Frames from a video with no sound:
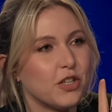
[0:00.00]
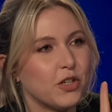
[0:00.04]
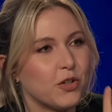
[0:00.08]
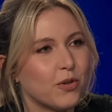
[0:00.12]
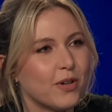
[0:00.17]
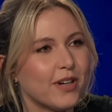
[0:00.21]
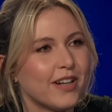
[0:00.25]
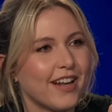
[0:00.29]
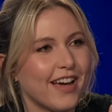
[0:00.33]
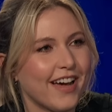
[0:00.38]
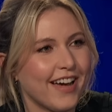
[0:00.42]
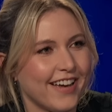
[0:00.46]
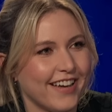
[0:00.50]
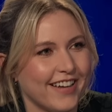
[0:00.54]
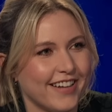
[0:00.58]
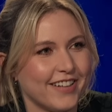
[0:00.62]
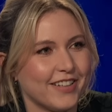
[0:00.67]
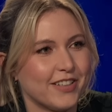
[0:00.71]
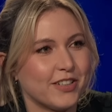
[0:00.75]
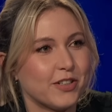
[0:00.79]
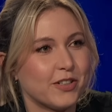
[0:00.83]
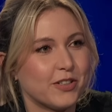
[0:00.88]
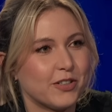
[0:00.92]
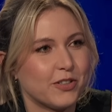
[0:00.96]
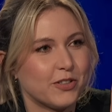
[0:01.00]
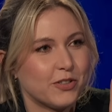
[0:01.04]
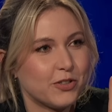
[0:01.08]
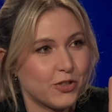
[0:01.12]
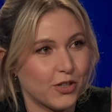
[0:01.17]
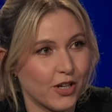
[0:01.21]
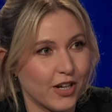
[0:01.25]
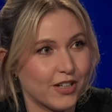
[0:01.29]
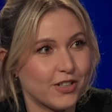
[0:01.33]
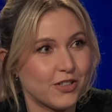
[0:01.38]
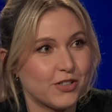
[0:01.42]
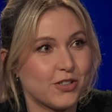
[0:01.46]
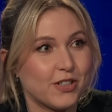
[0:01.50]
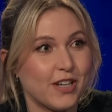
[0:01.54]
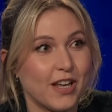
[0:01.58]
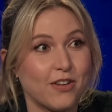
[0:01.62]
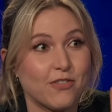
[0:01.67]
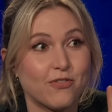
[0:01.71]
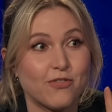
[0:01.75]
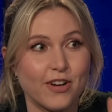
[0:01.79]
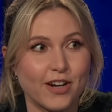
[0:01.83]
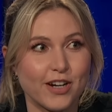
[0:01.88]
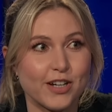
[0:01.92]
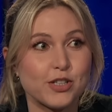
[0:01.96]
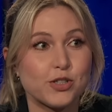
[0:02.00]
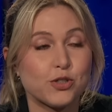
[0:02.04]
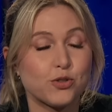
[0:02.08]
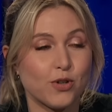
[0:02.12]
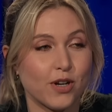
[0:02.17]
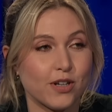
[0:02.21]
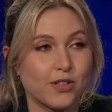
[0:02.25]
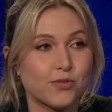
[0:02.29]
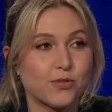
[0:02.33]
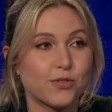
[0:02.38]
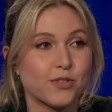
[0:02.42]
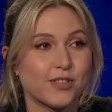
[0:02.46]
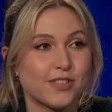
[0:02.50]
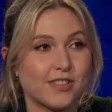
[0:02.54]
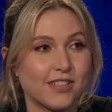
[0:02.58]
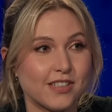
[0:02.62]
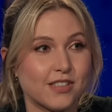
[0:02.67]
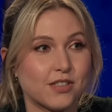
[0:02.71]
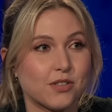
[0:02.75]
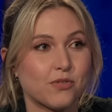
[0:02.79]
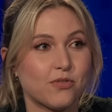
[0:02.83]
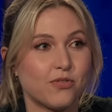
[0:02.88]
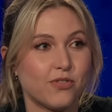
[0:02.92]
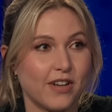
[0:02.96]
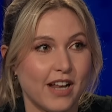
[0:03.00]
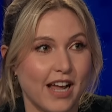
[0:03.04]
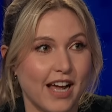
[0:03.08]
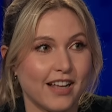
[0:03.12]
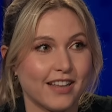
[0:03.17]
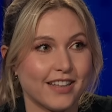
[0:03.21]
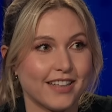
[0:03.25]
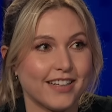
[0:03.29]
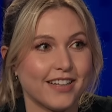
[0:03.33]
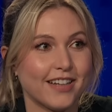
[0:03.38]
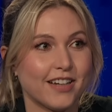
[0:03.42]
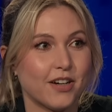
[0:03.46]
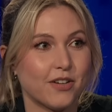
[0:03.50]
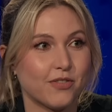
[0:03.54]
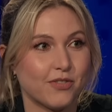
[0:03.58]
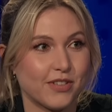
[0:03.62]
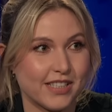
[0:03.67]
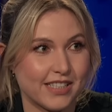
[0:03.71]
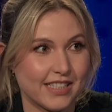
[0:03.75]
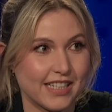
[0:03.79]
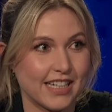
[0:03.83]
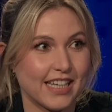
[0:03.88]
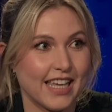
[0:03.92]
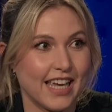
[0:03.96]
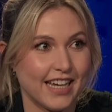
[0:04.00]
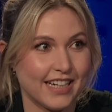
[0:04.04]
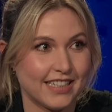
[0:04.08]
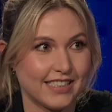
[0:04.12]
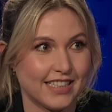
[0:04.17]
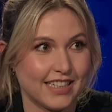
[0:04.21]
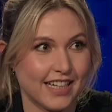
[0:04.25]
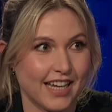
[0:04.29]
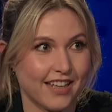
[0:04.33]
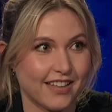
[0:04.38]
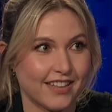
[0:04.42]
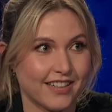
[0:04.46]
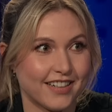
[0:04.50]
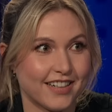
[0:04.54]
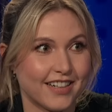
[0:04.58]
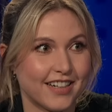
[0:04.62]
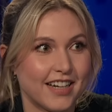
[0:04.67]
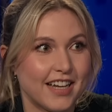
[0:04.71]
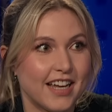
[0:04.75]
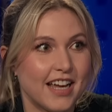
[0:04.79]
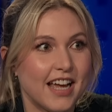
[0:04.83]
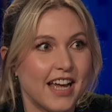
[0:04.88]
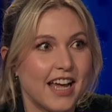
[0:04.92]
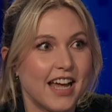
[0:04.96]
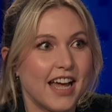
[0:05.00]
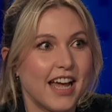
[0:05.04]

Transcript: you and I judged a very stressful season finale mm -hmm. of Is It Cake Together. It was.